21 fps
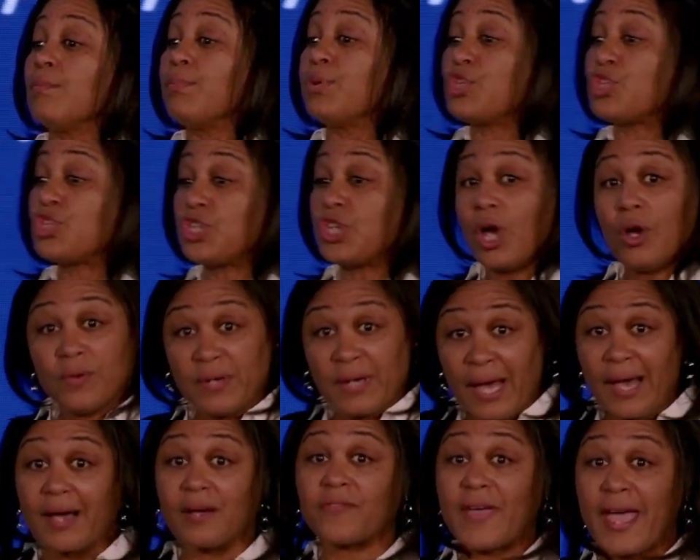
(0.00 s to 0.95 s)
But sure
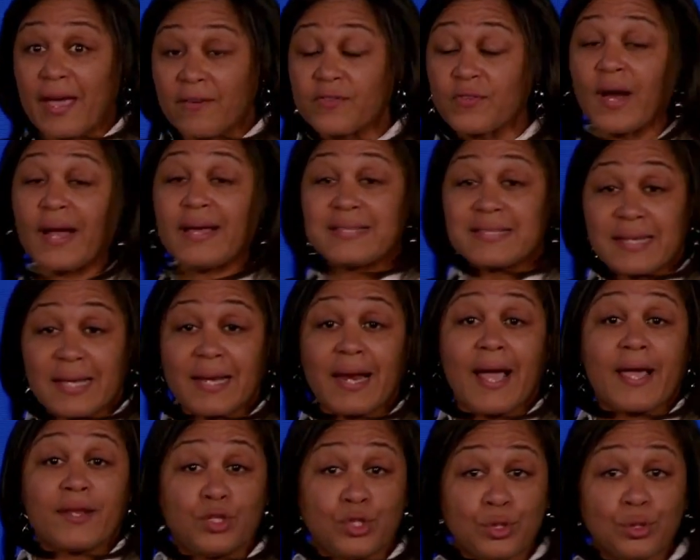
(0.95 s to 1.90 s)
enough, after I said
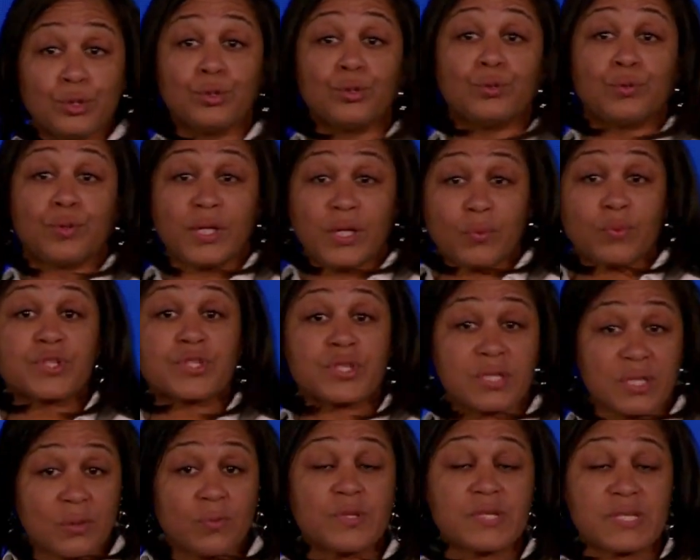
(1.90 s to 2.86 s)
I do, it was
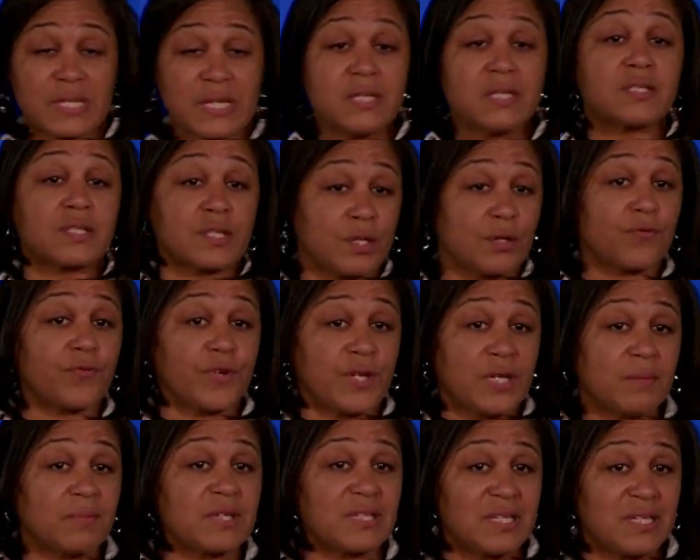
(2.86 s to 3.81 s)
it was easier for
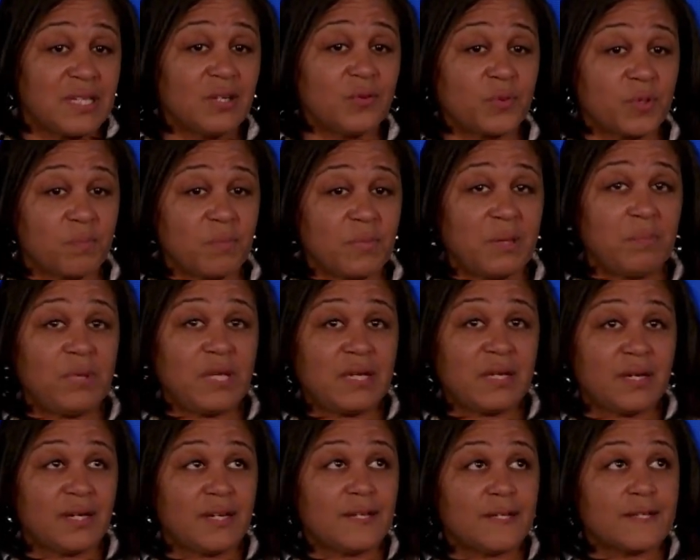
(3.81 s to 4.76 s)
him to deal with me
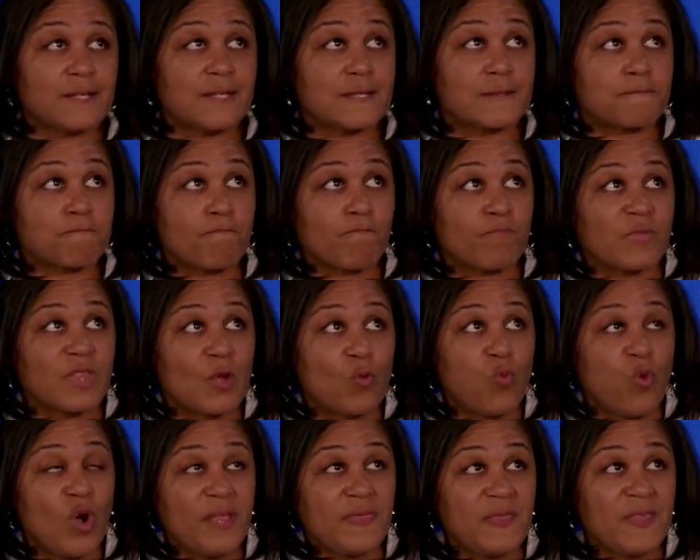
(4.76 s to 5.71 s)
because
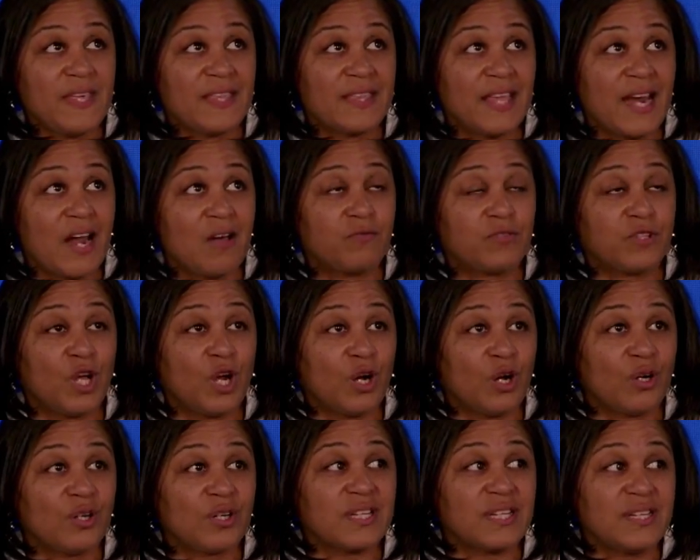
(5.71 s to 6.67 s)
one thing that I've
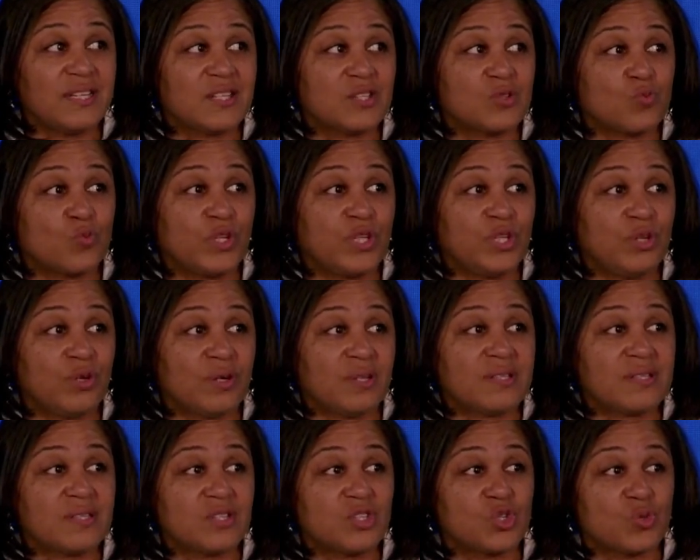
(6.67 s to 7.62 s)
learned is when you're
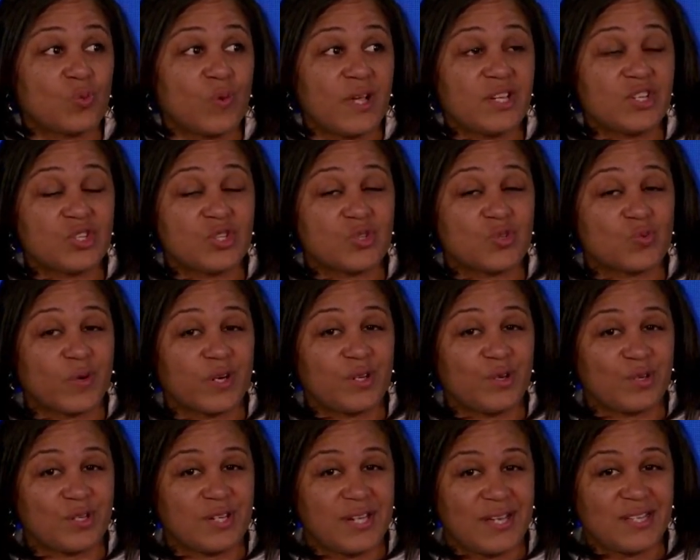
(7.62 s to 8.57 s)
in situations where
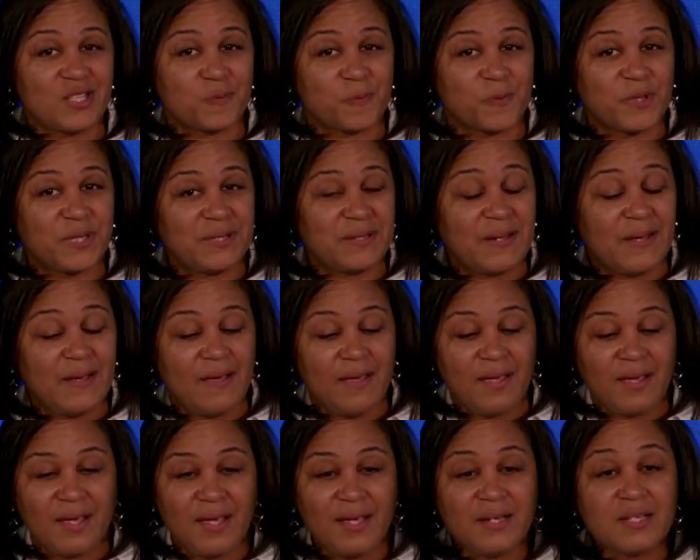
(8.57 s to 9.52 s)
you're desperate,
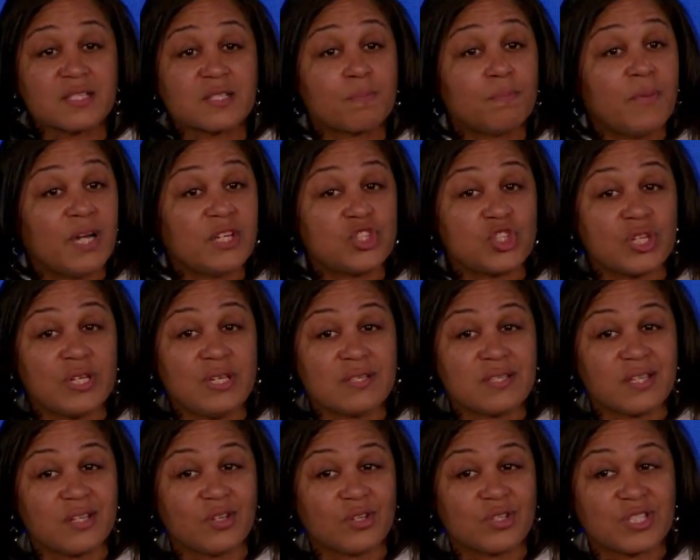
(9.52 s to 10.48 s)
it is much
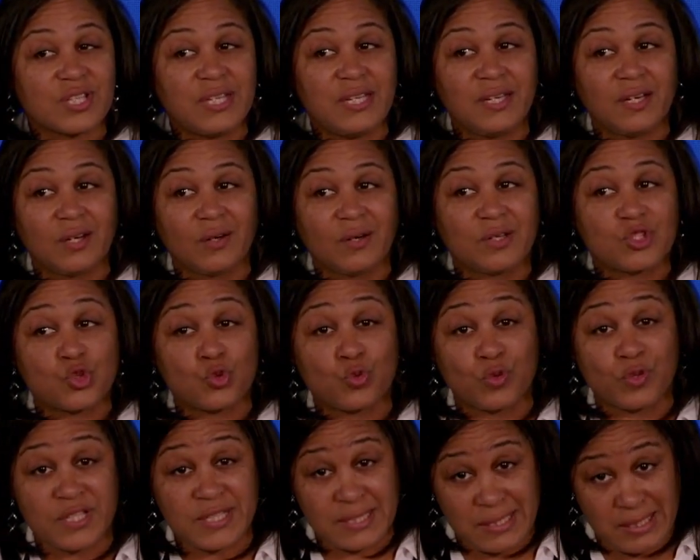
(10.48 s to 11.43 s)
easier to hear and to
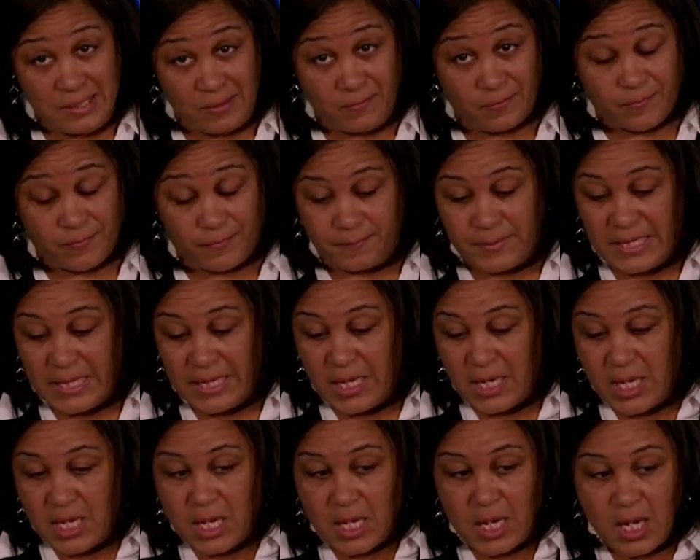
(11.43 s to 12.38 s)
receive.
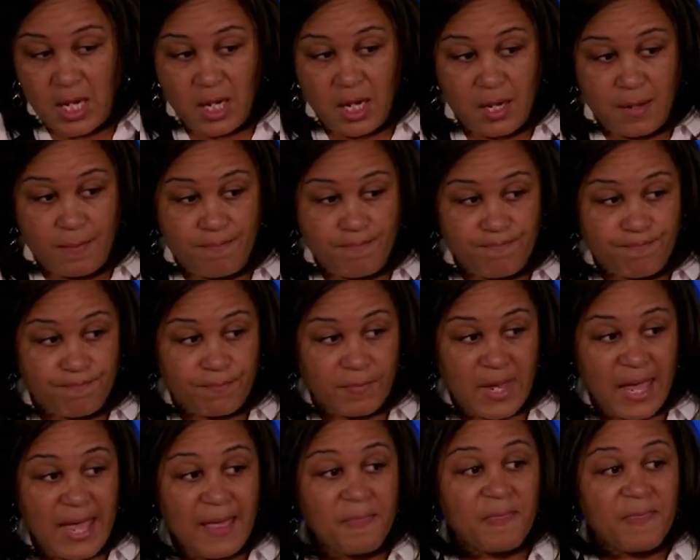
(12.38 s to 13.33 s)
Um,
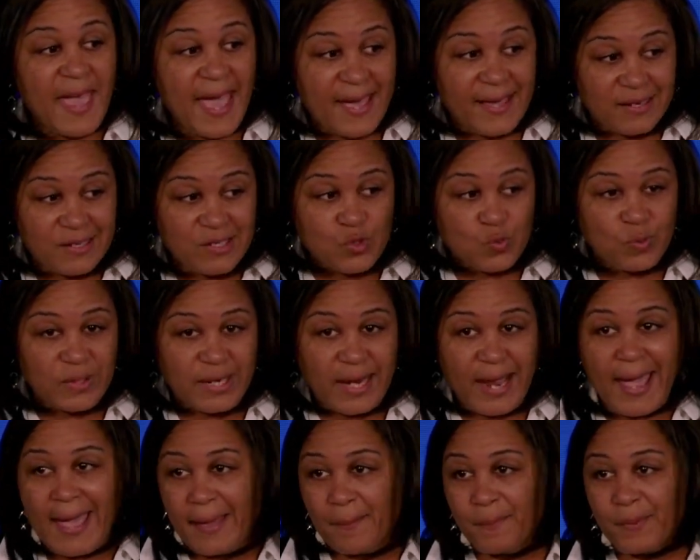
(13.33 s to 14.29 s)
and that is what
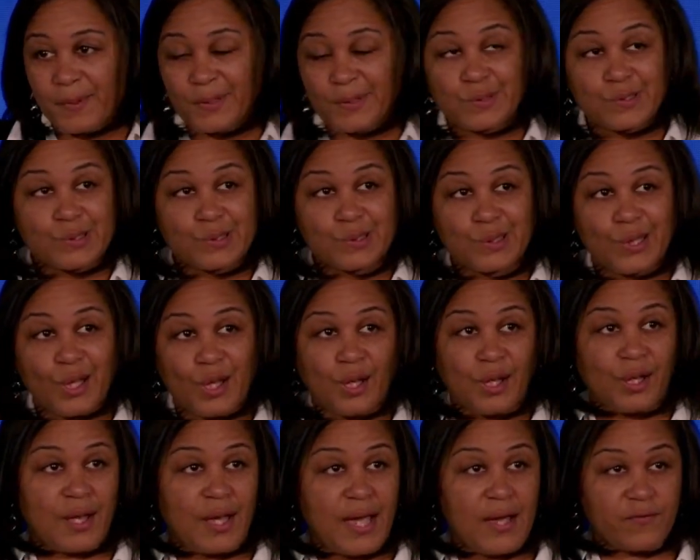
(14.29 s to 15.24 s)
happened
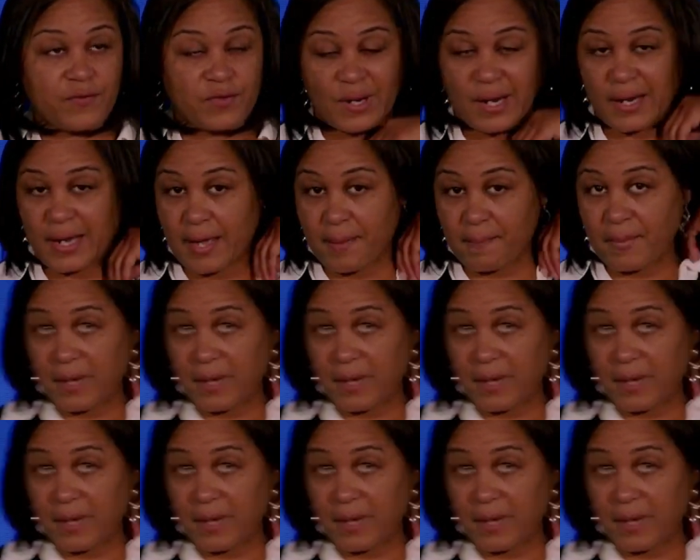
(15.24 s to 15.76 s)
uh, after I got